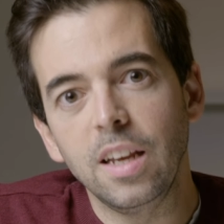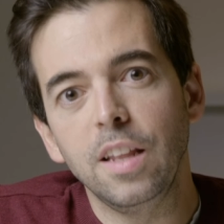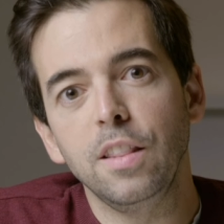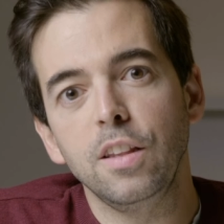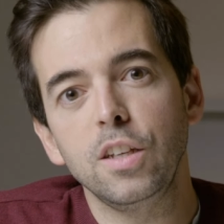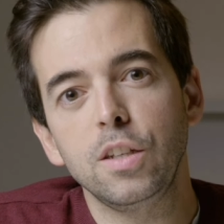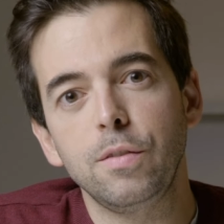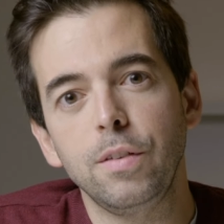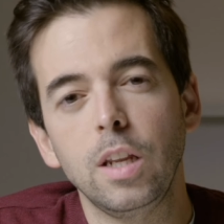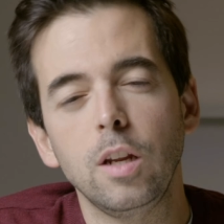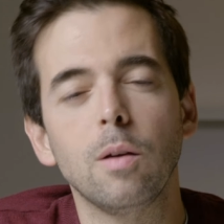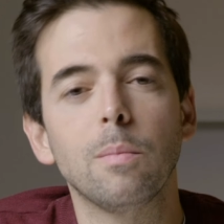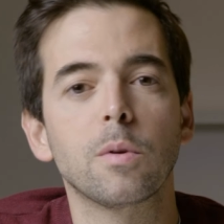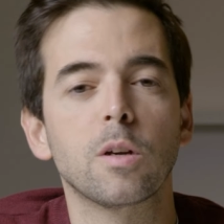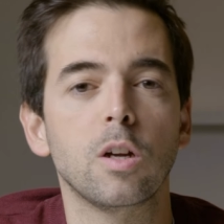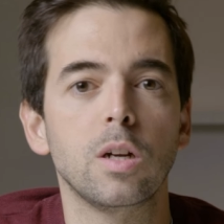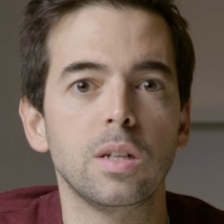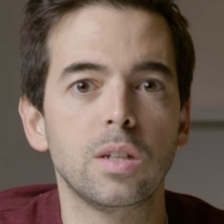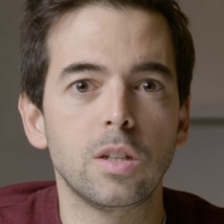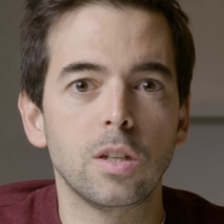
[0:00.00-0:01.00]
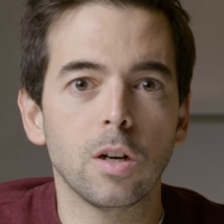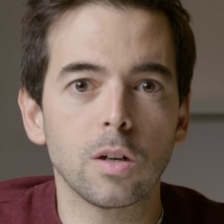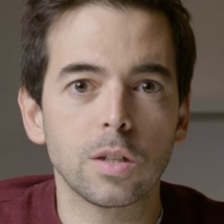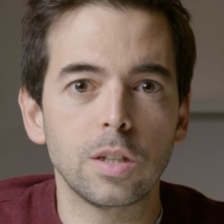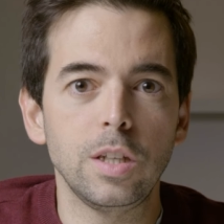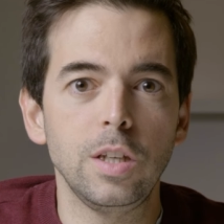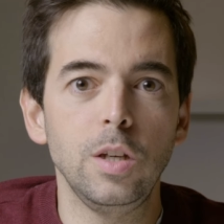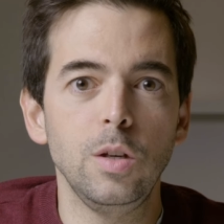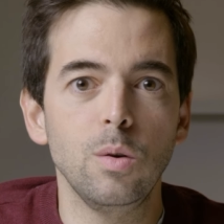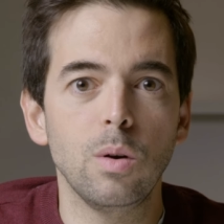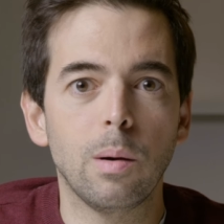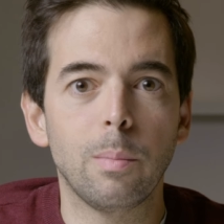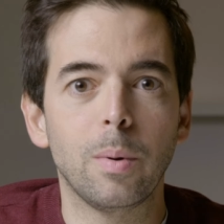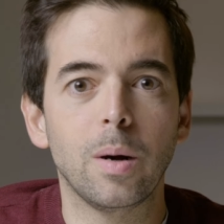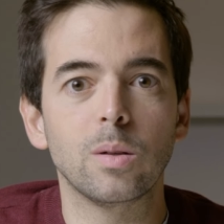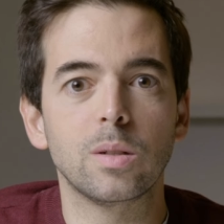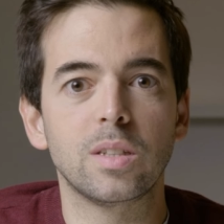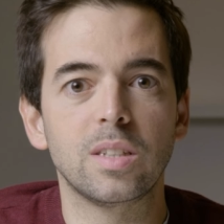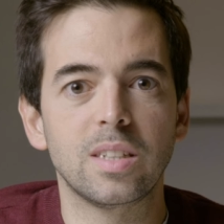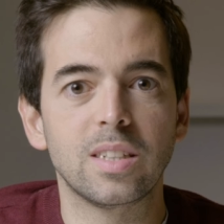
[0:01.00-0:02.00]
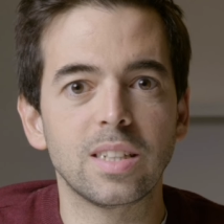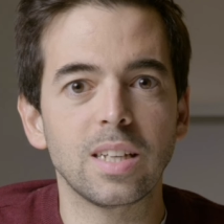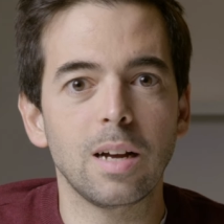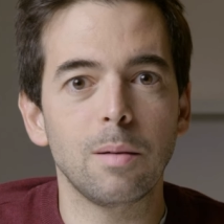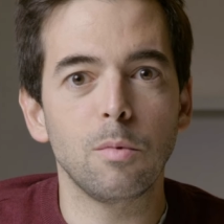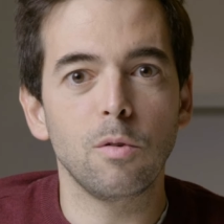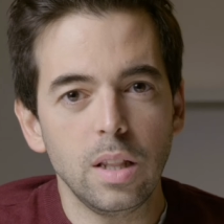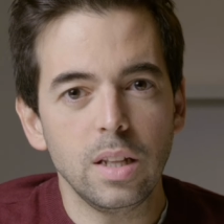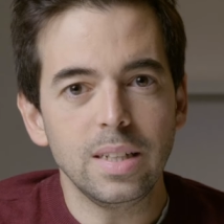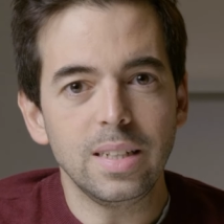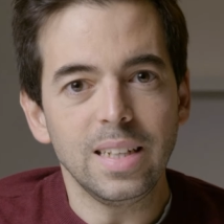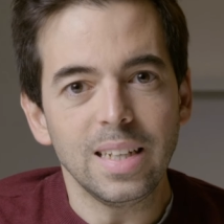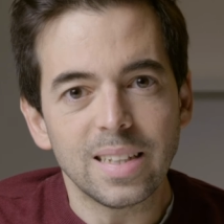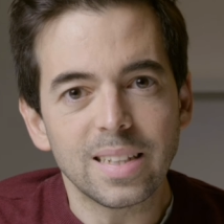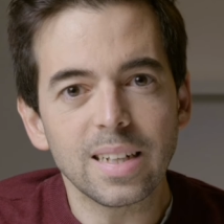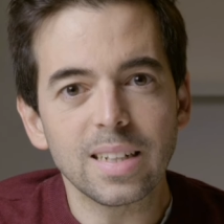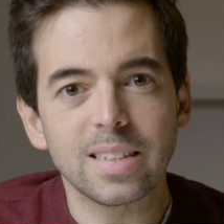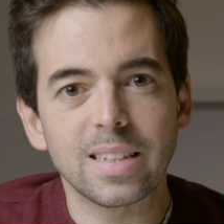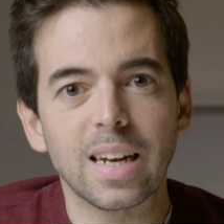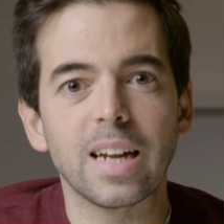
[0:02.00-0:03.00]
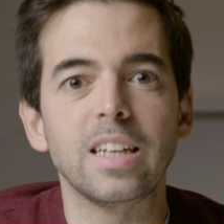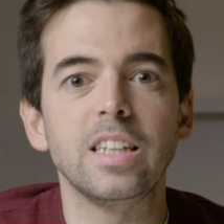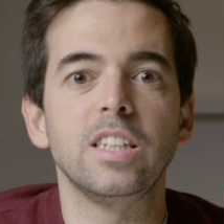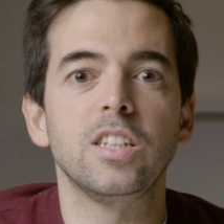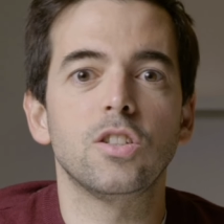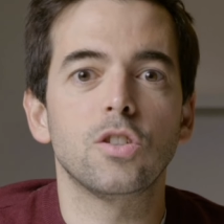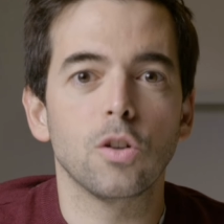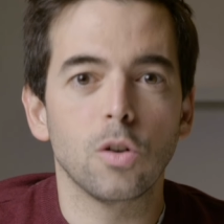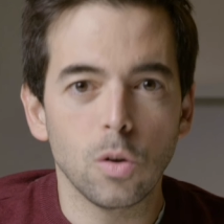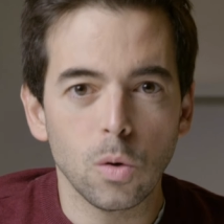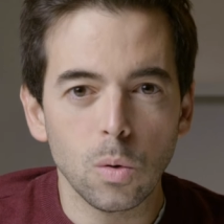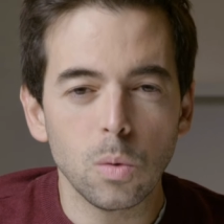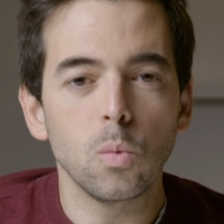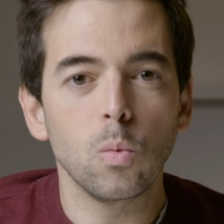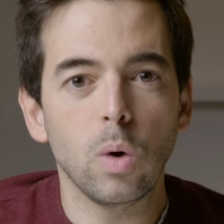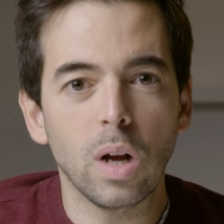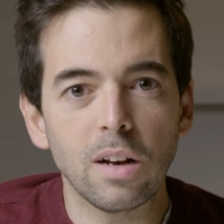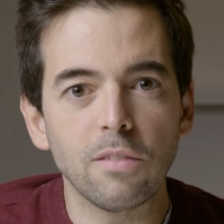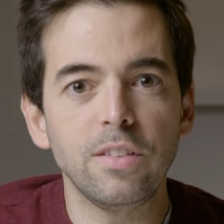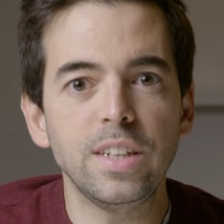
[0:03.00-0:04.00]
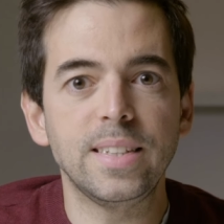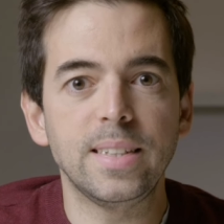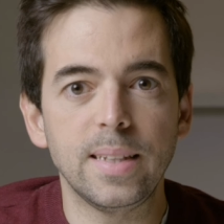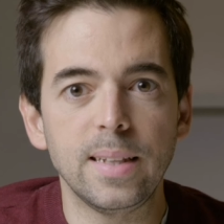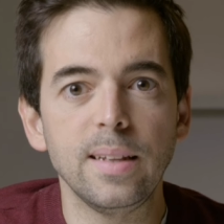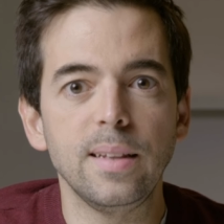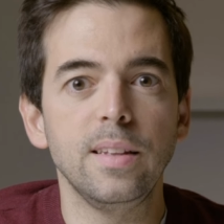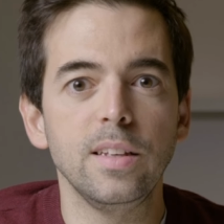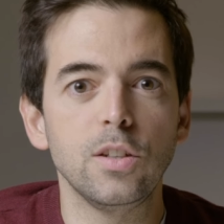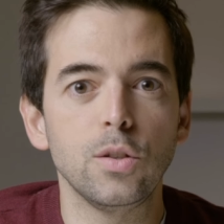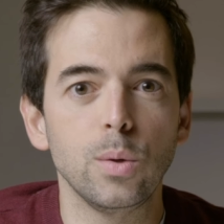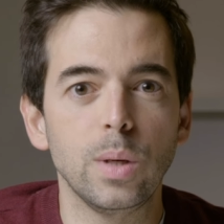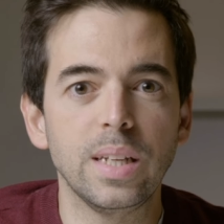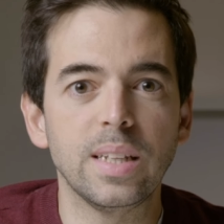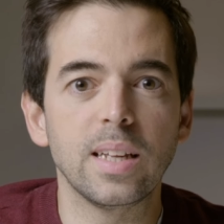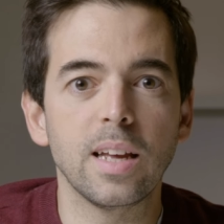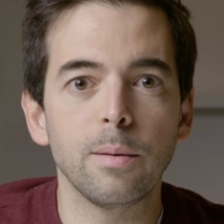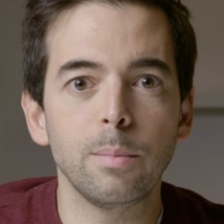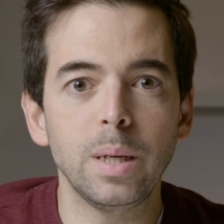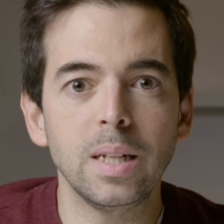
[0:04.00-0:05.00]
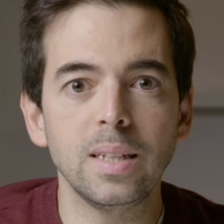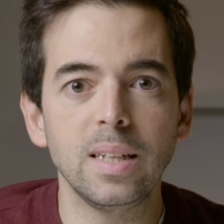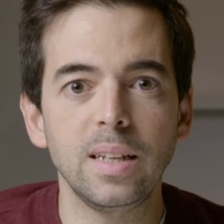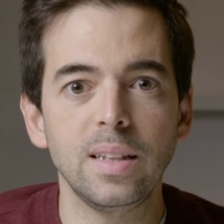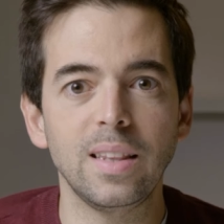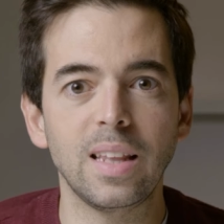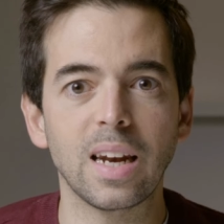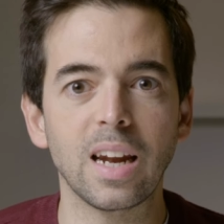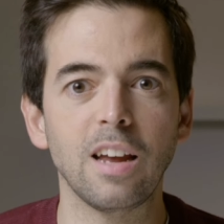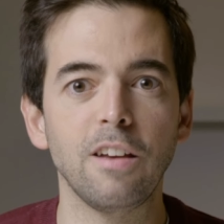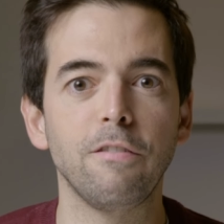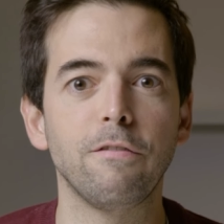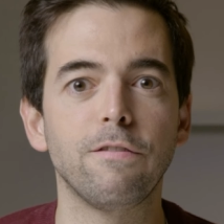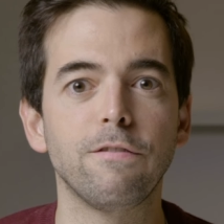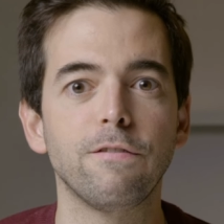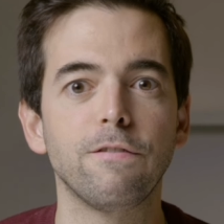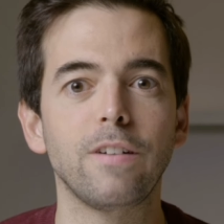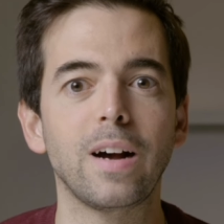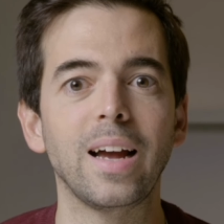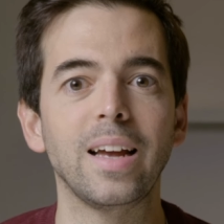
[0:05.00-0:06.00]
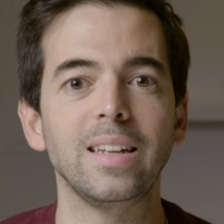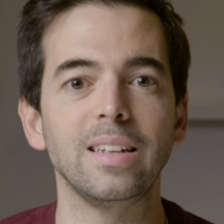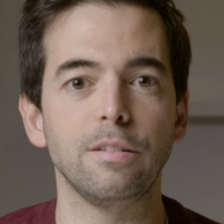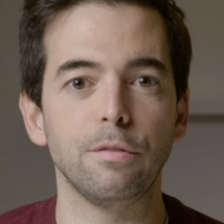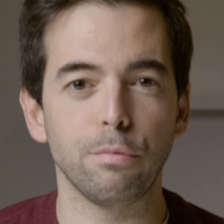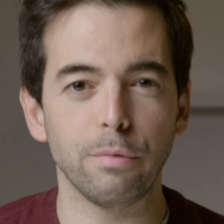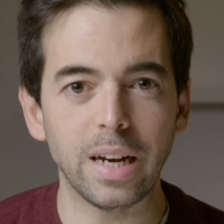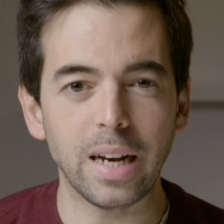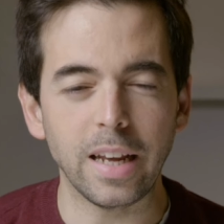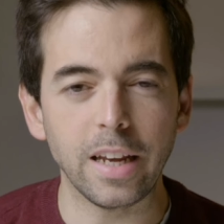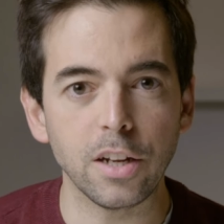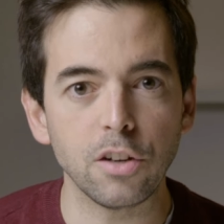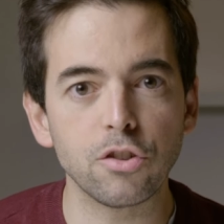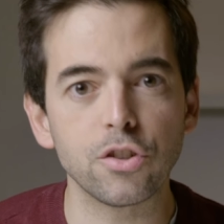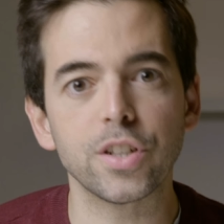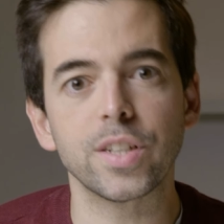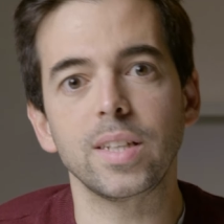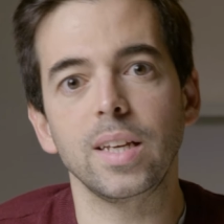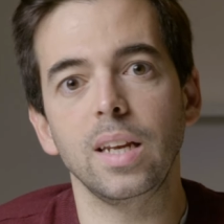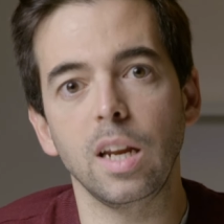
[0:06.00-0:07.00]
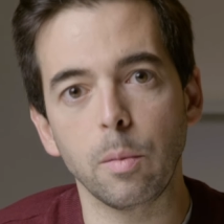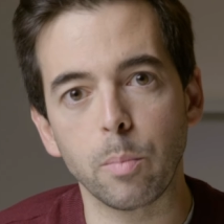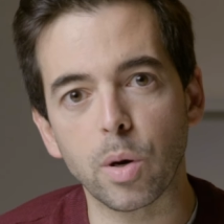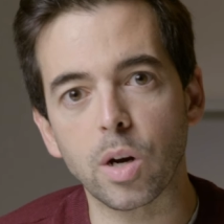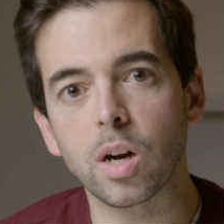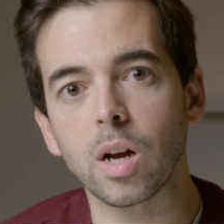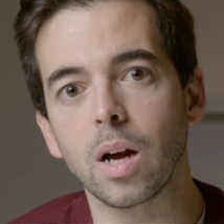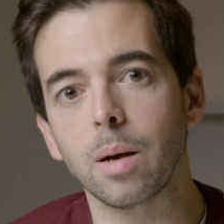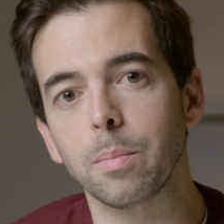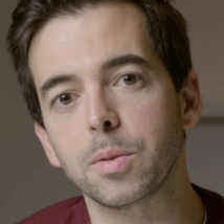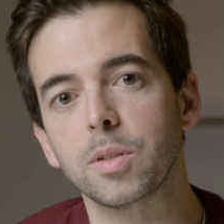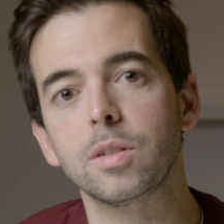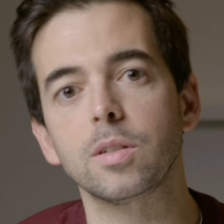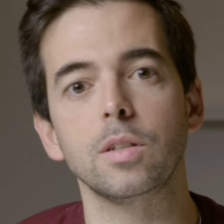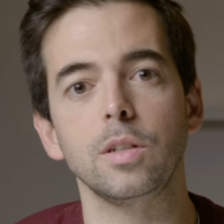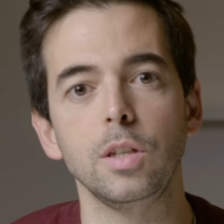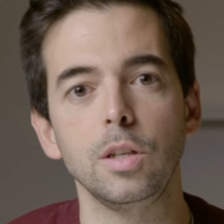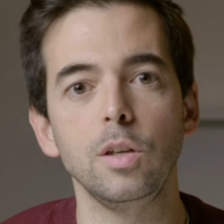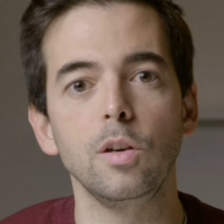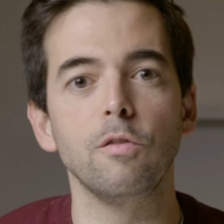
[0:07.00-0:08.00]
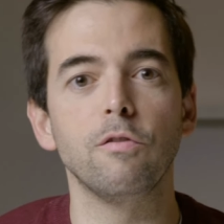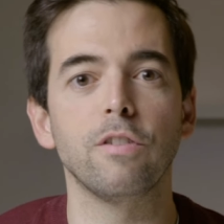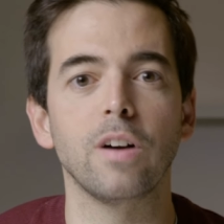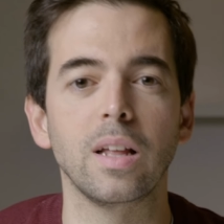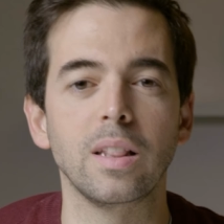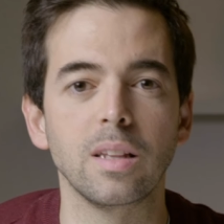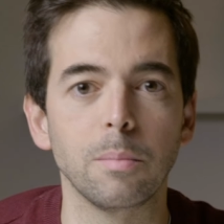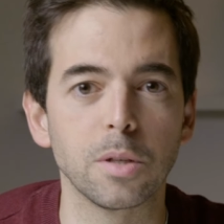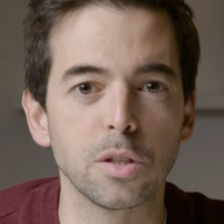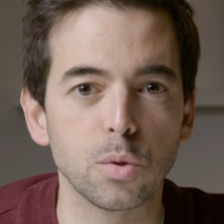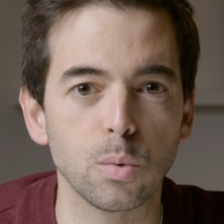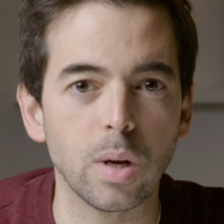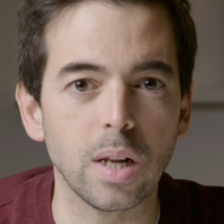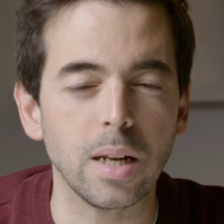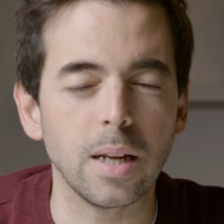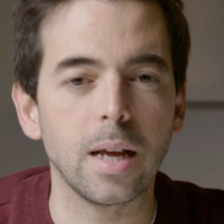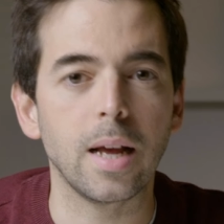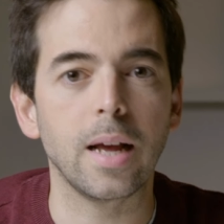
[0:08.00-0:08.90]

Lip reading: in this video, I'm going to talk to you about some of the details that I saw while visiting this Unité building that I find really interesting, and perhaps you find them as well.